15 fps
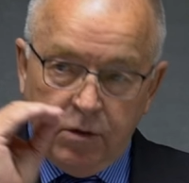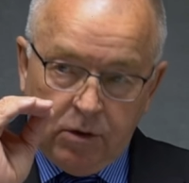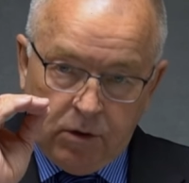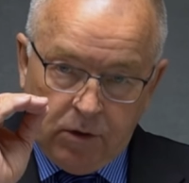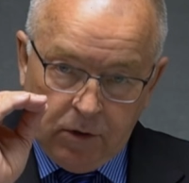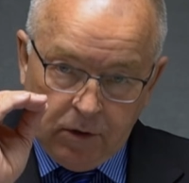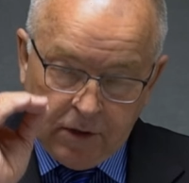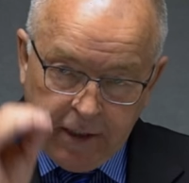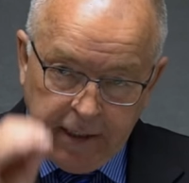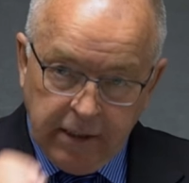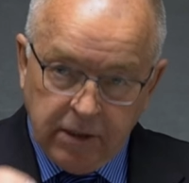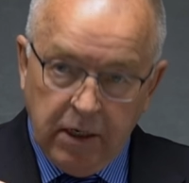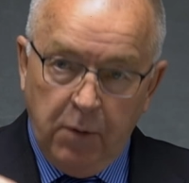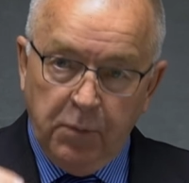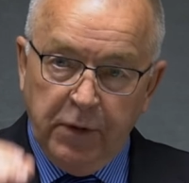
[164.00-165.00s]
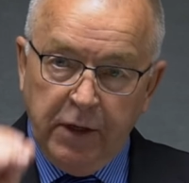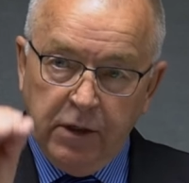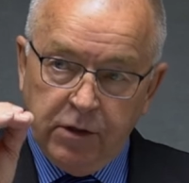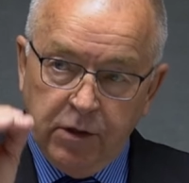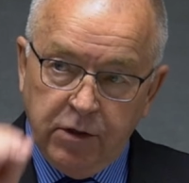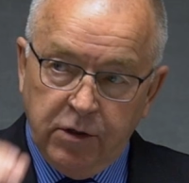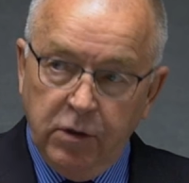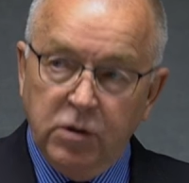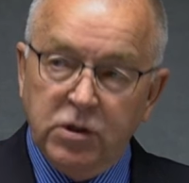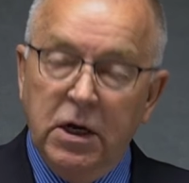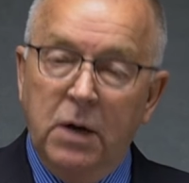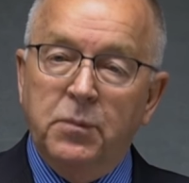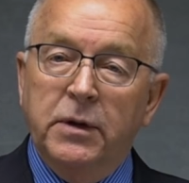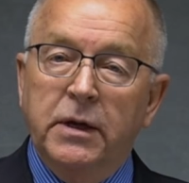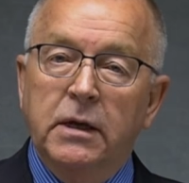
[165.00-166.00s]
to say something, to do
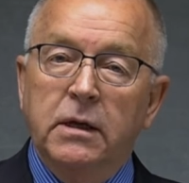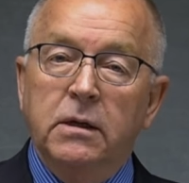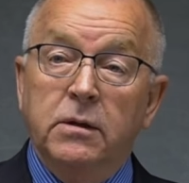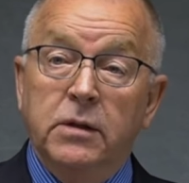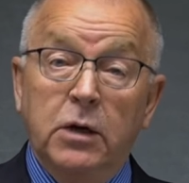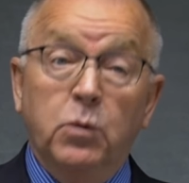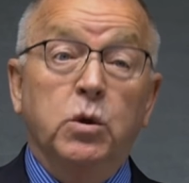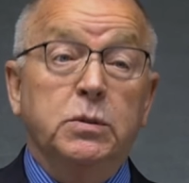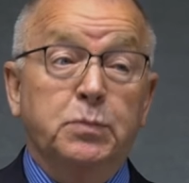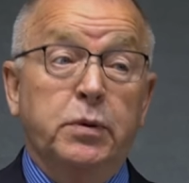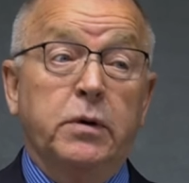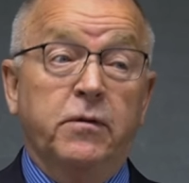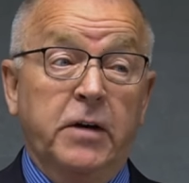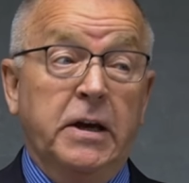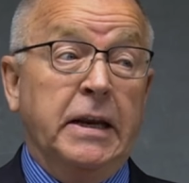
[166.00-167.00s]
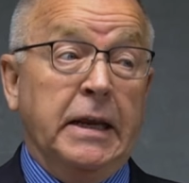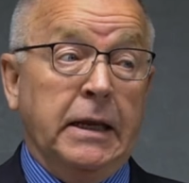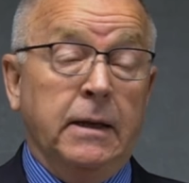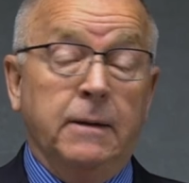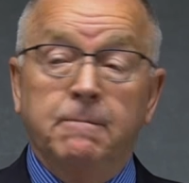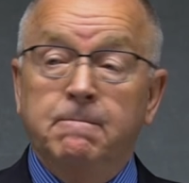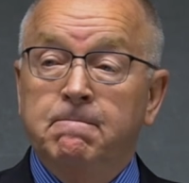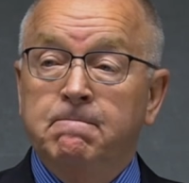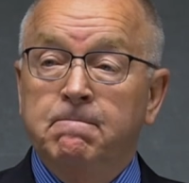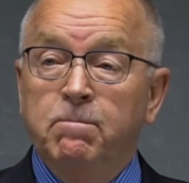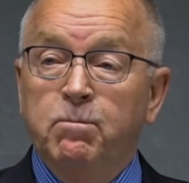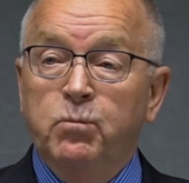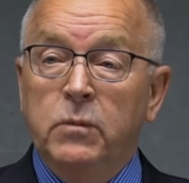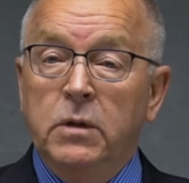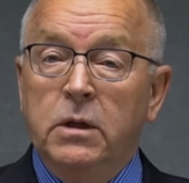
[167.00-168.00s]
something that was prophetic.
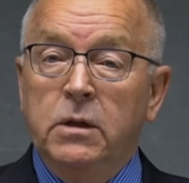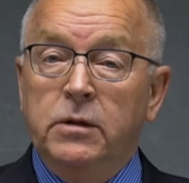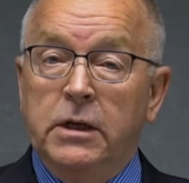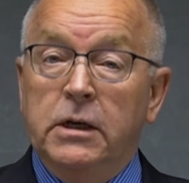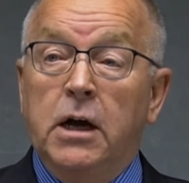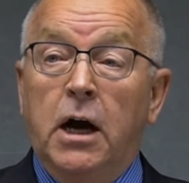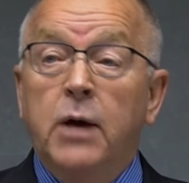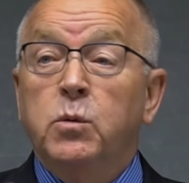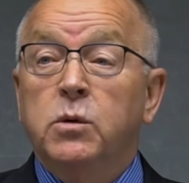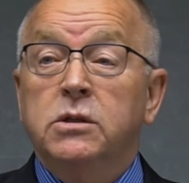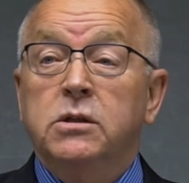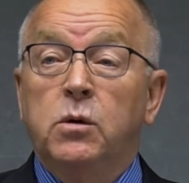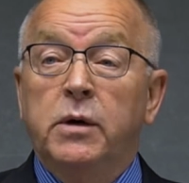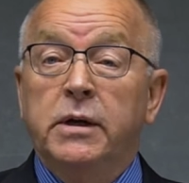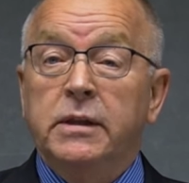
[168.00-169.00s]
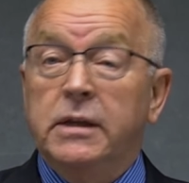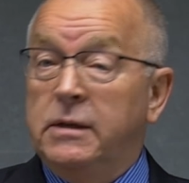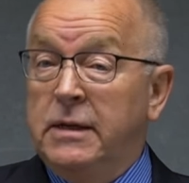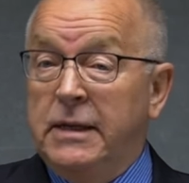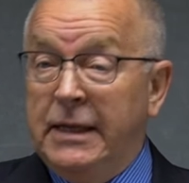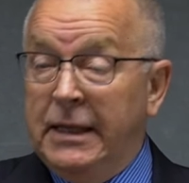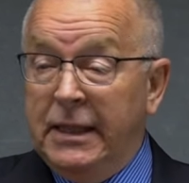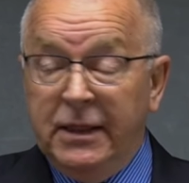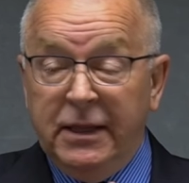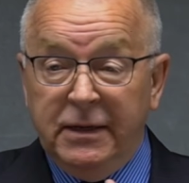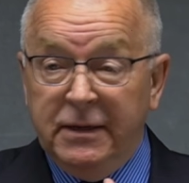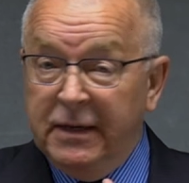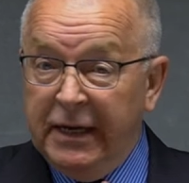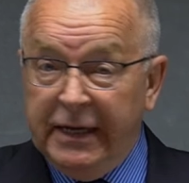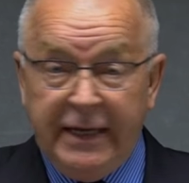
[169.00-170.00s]
That God was going, that
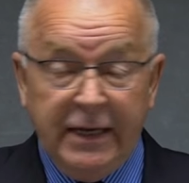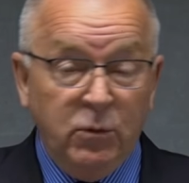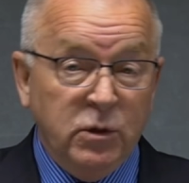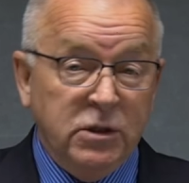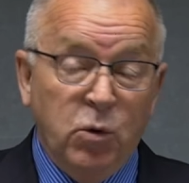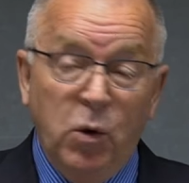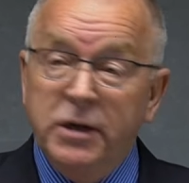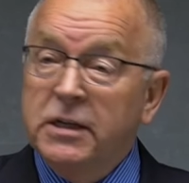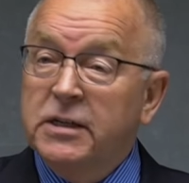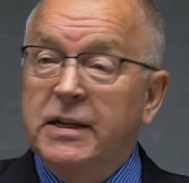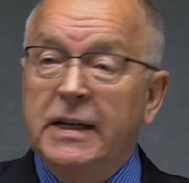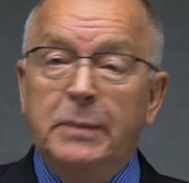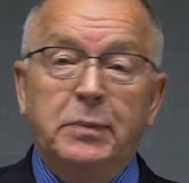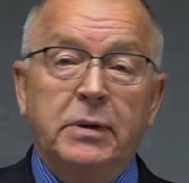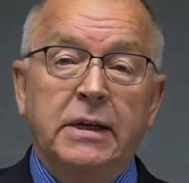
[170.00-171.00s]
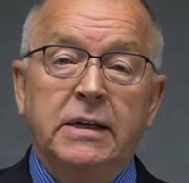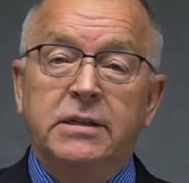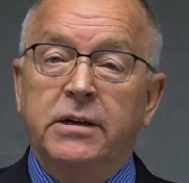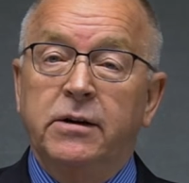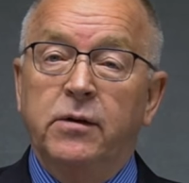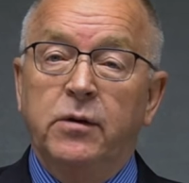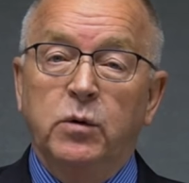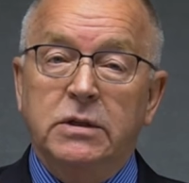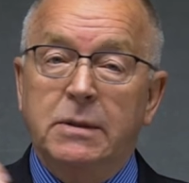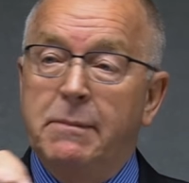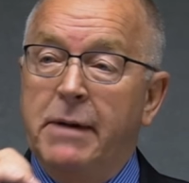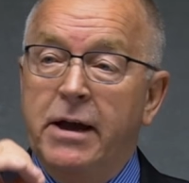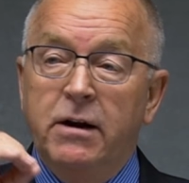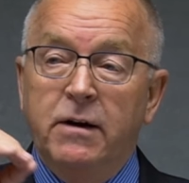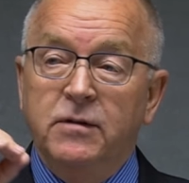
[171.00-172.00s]
again was going to take place here. There was a
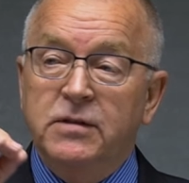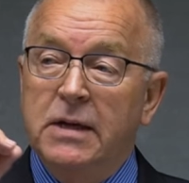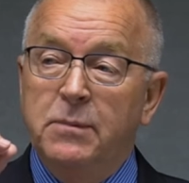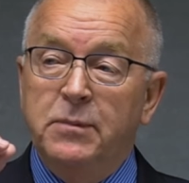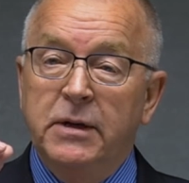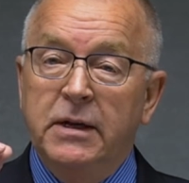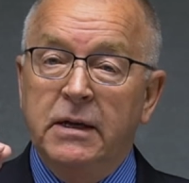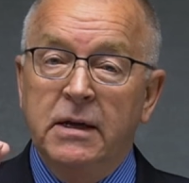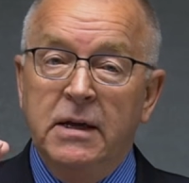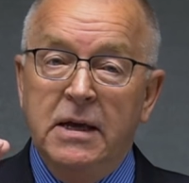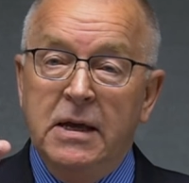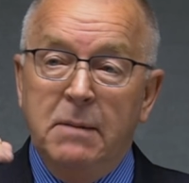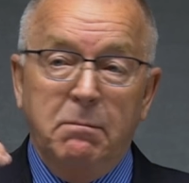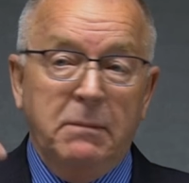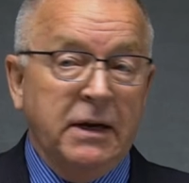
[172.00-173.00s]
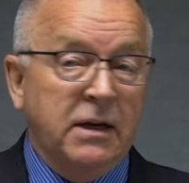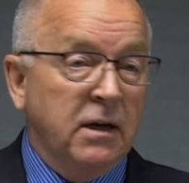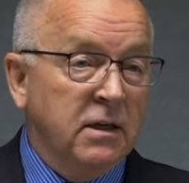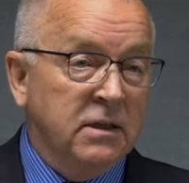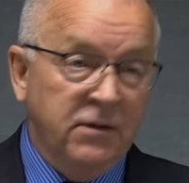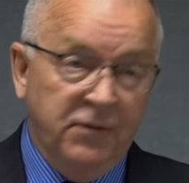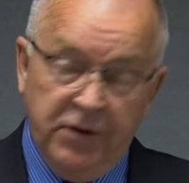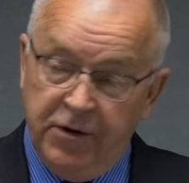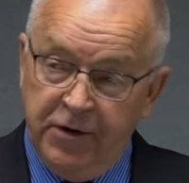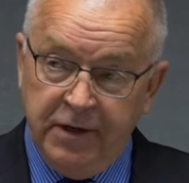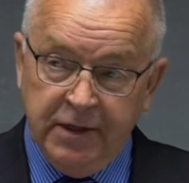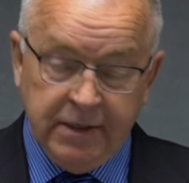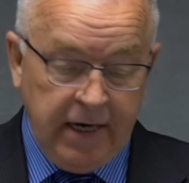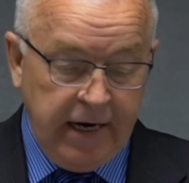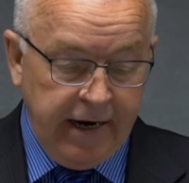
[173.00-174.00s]
matter of something because of their
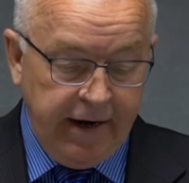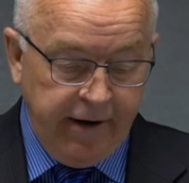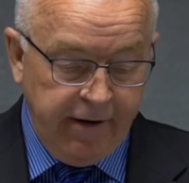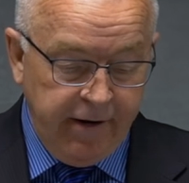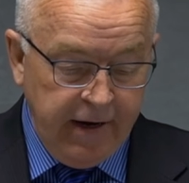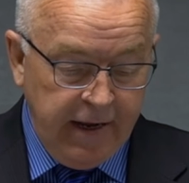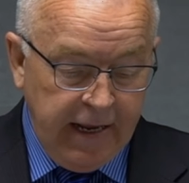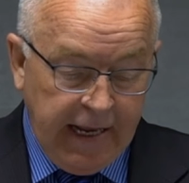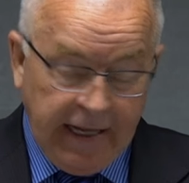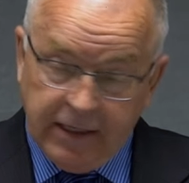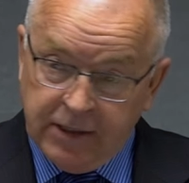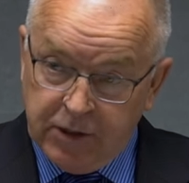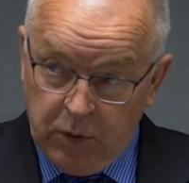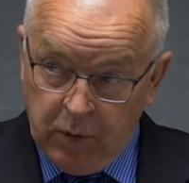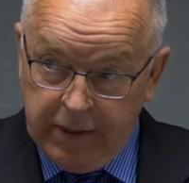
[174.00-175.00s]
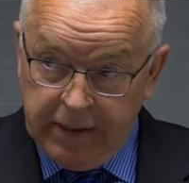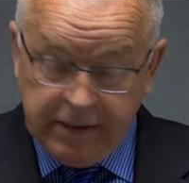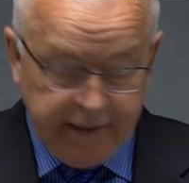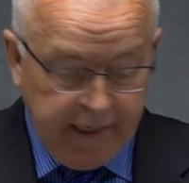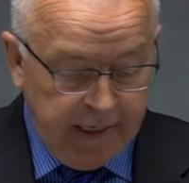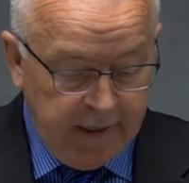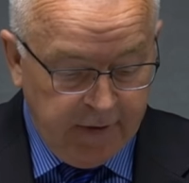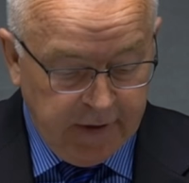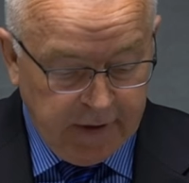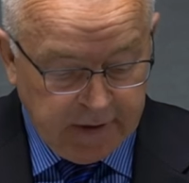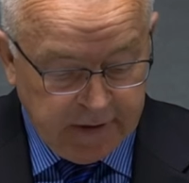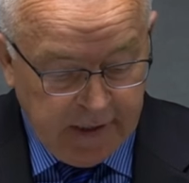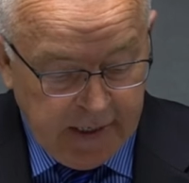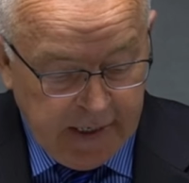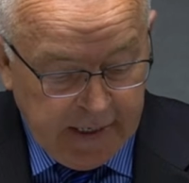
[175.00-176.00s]
desire, and so he stated
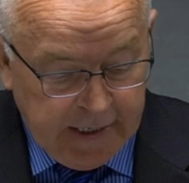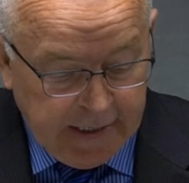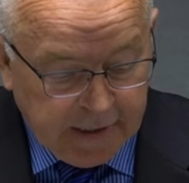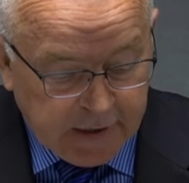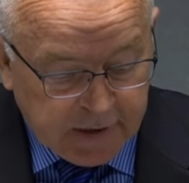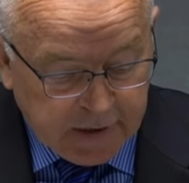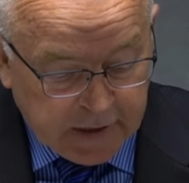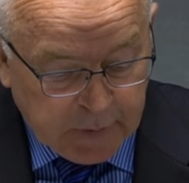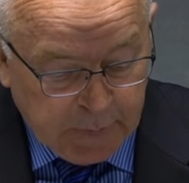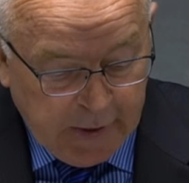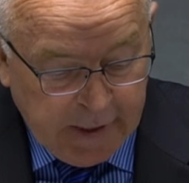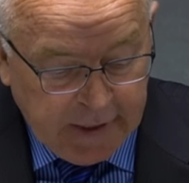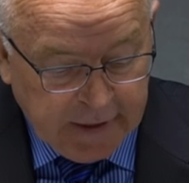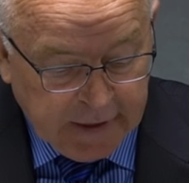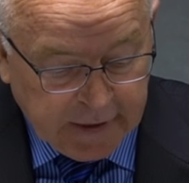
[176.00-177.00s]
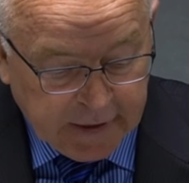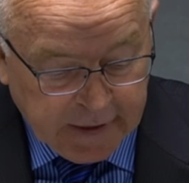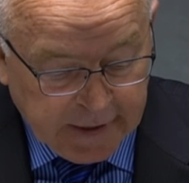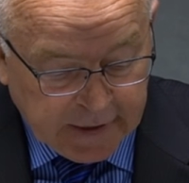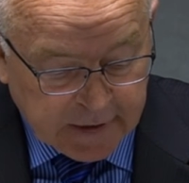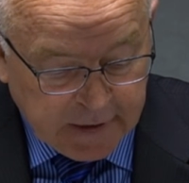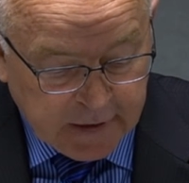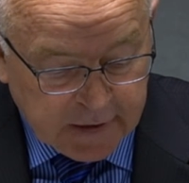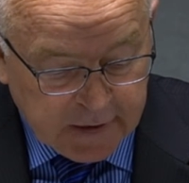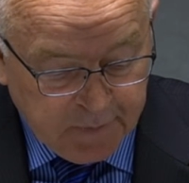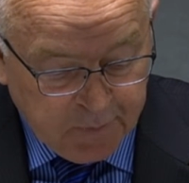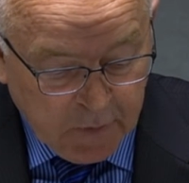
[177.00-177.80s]
this. It's expedient, in essence,